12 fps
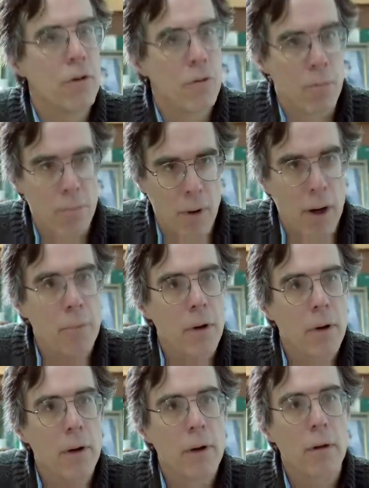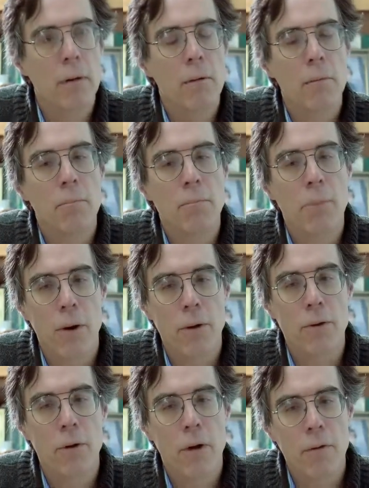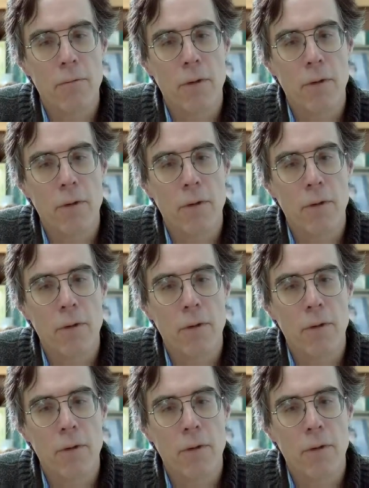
is a primary part of